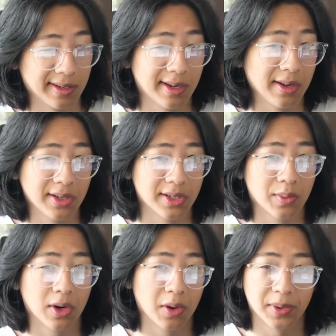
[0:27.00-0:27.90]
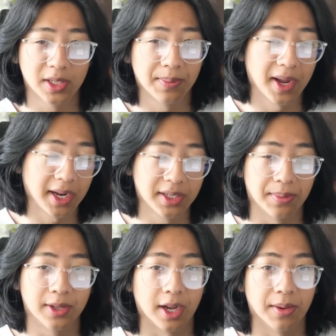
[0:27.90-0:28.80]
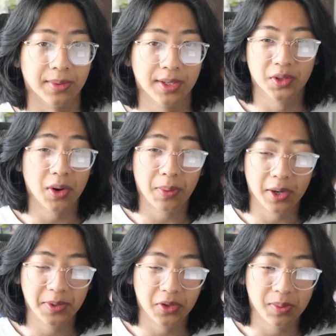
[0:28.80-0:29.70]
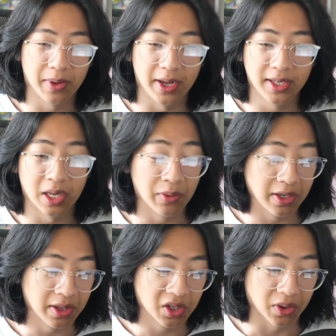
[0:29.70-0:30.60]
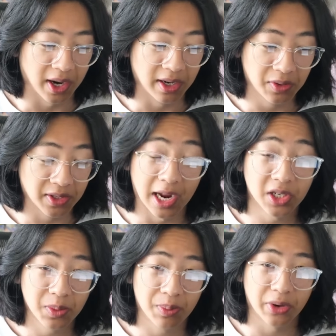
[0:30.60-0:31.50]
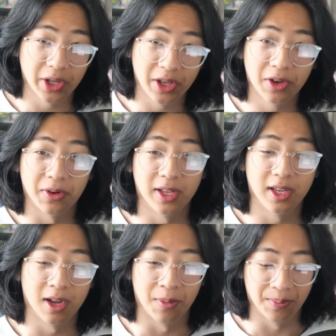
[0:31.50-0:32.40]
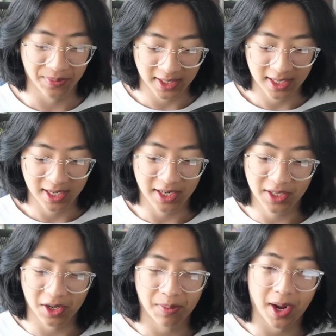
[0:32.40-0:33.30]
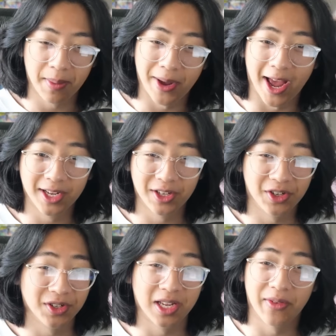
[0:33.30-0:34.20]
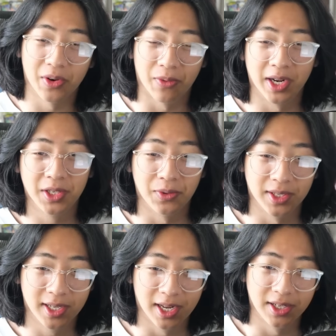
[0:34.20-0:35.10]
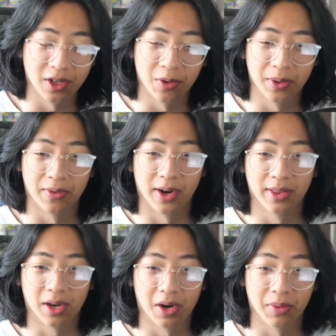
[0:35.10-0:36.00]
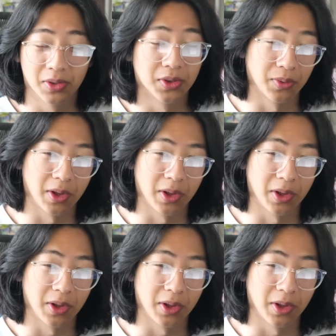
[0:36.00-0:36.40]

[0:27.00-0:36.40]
know, you just want to open some packs sometimes. So I pulled up to his place and we did the trade, and it was actually pretty cute. He took my packs and he just gave it right to his kid to open right there, which was really